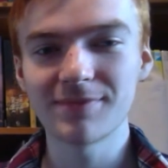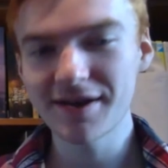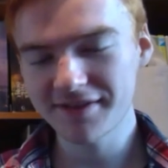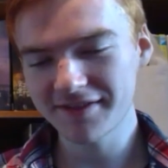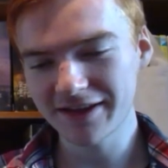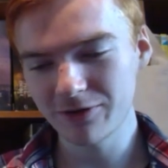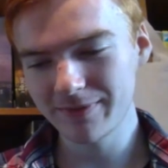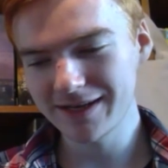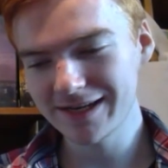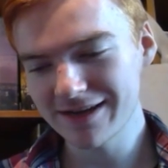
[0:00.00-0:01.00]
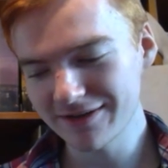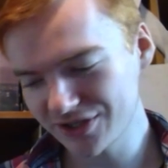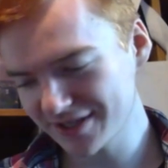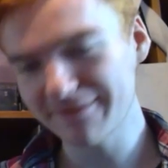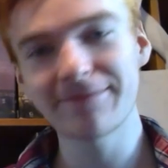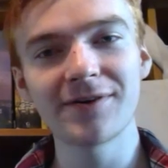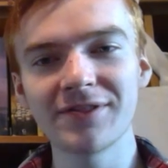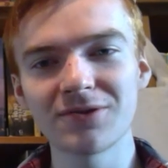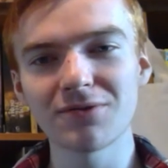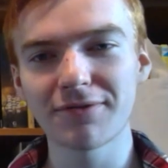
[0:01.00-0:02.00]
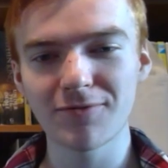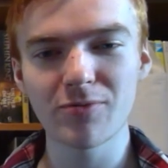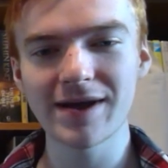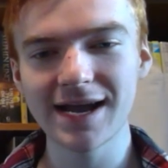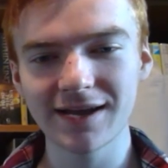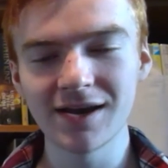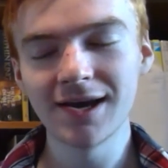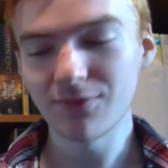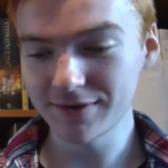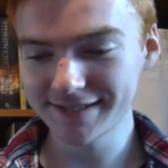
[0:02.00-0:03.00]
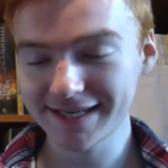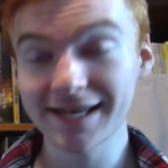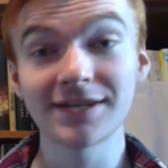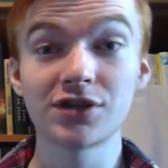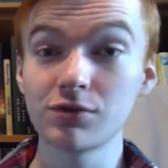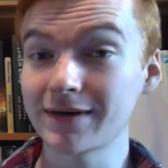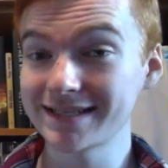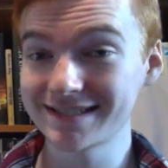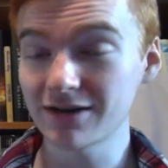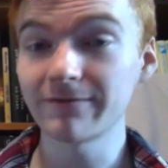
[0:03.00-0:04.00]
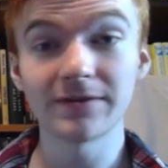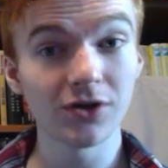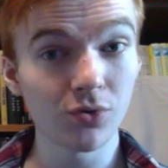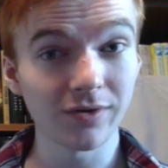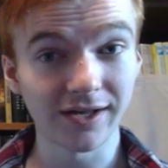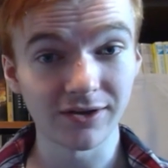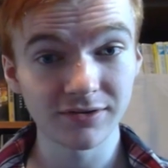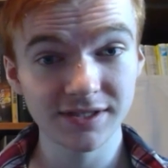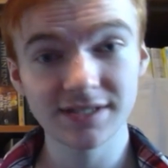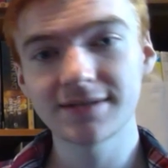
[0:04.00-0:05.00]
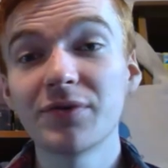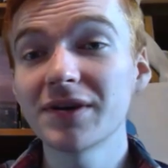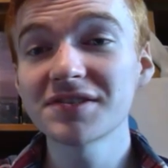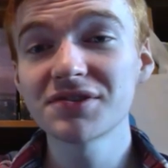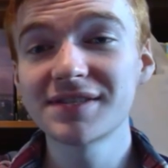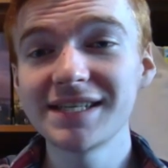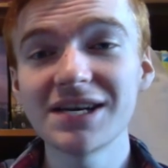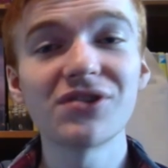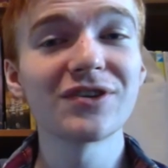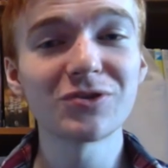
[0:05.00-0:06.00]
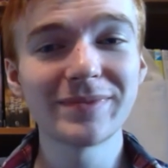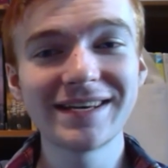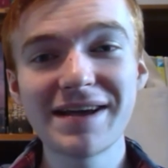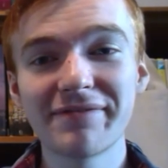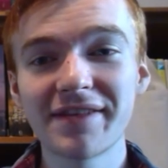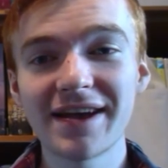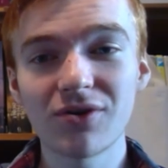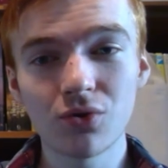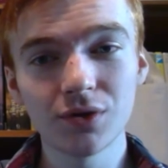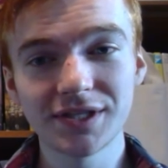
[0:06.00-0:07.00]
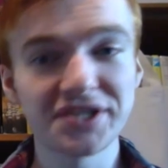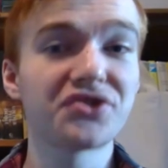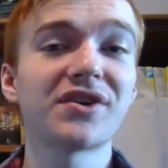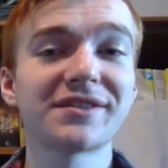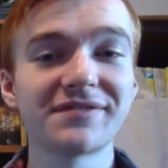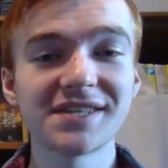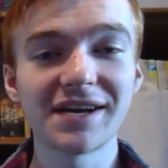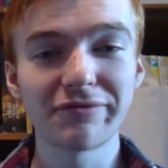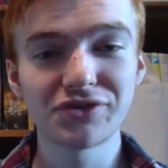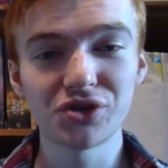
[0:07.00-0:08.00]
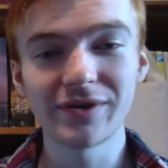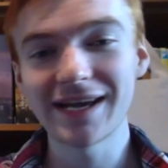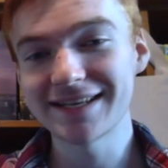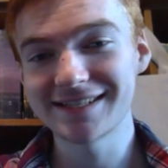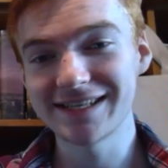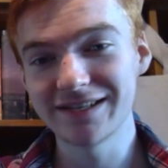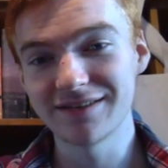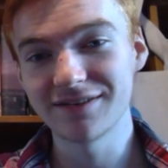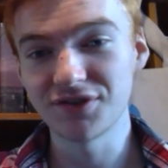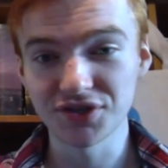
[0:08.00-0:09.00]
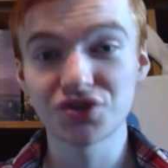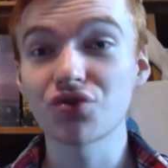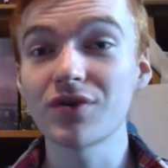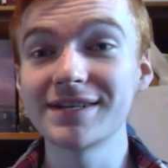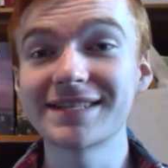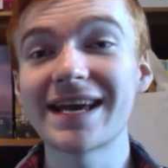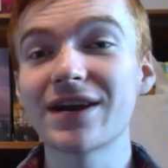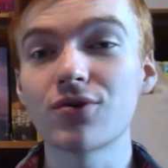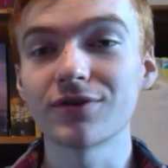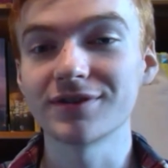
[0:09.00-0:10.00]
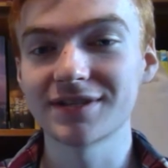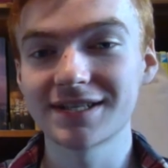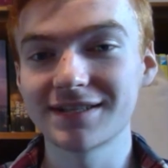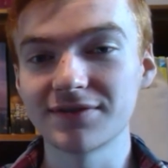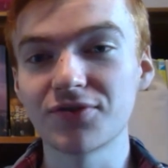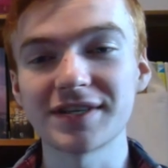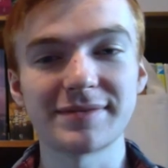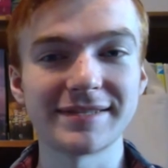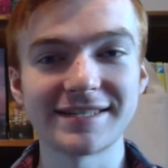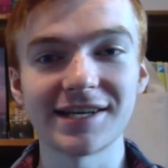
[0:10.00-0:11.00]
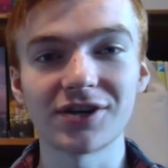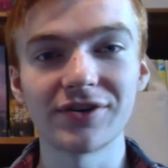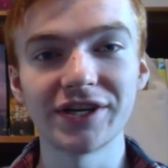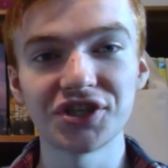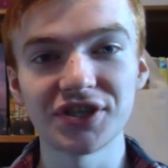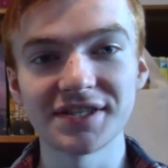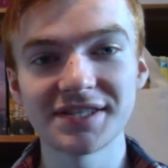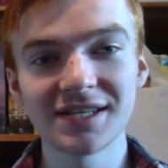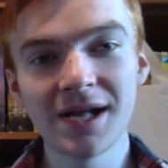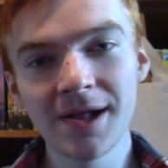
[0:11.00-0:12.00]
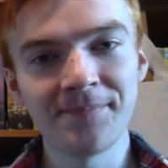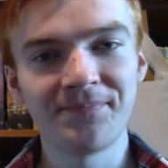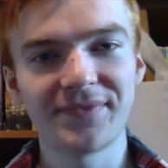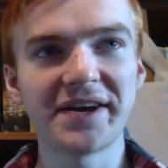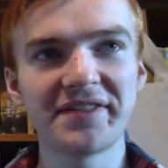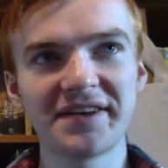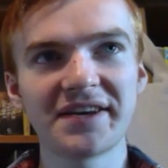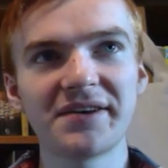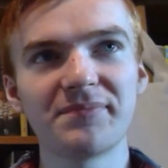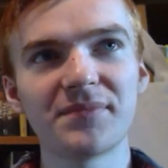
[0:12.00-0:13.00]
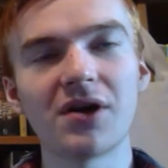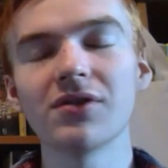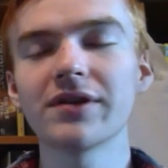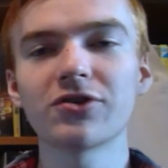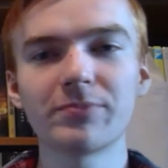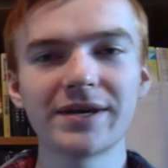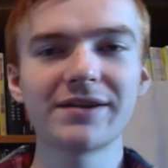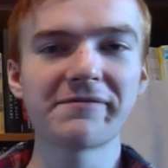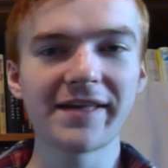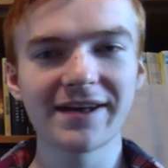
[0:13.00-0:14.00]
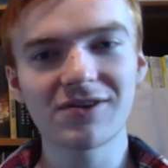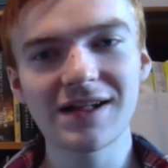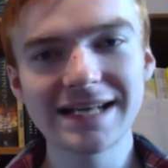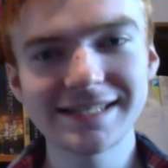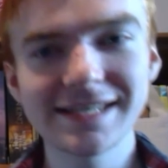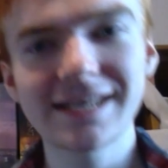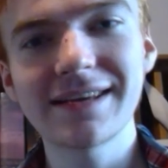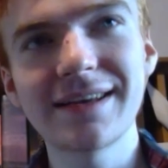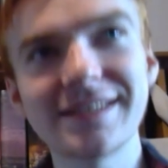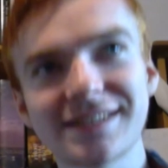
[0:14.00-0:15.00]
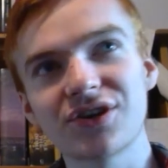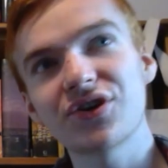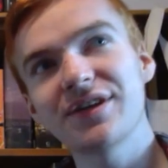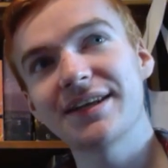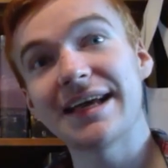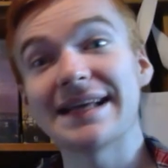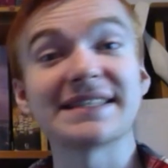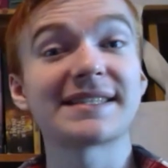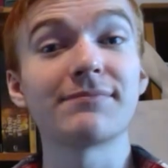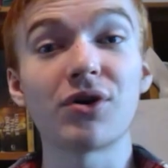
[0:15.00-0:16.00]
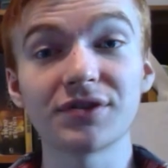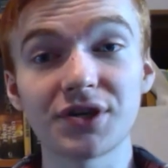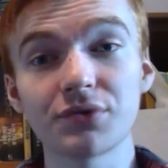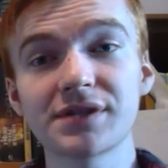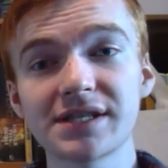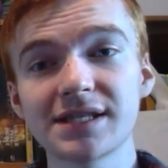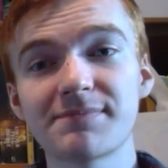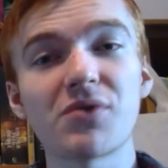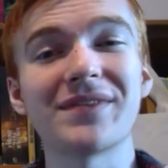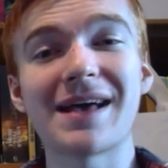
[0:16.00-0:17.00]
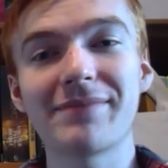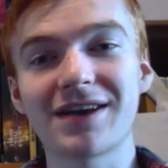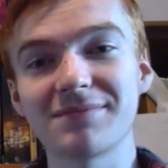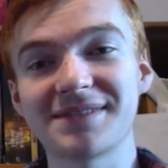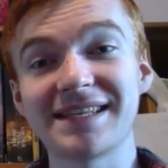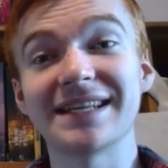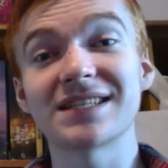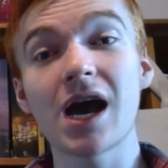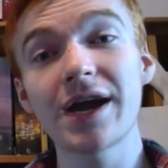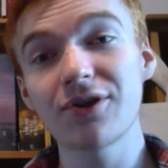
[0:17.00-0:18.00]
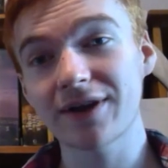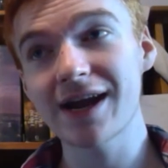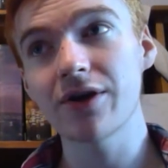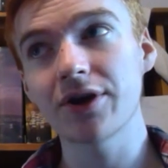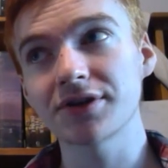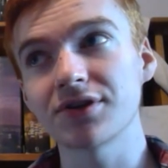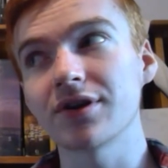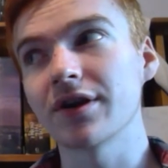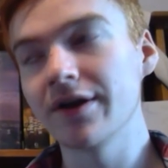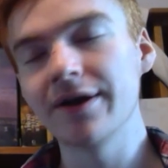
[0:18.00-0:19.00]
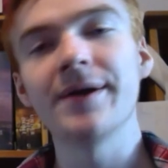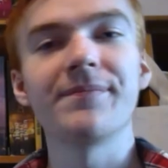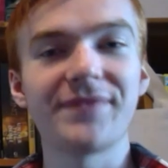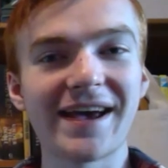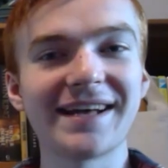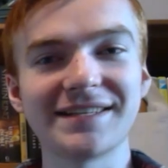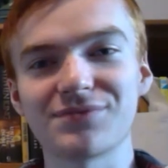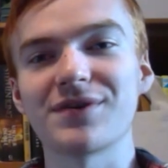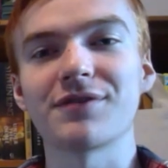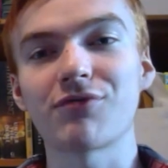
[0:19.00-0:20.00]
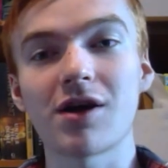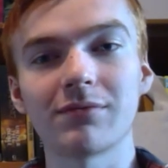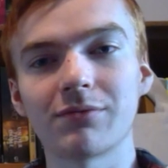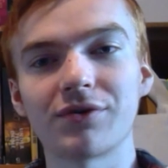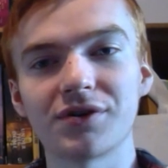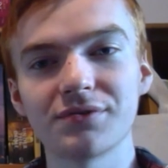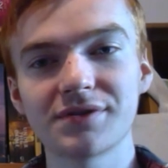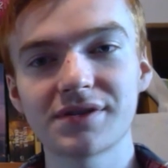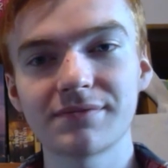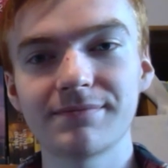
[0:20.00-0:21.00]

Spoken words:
I thought that would be just a fun little throwback, once again, to myself and no one else. We also see a little bit of that old destructive side of Chewie as he destroys Acorn's Christmas decorations. I think a little bit of that classic is good in small doses, but when that becomes the entire character, that is where the problem arose.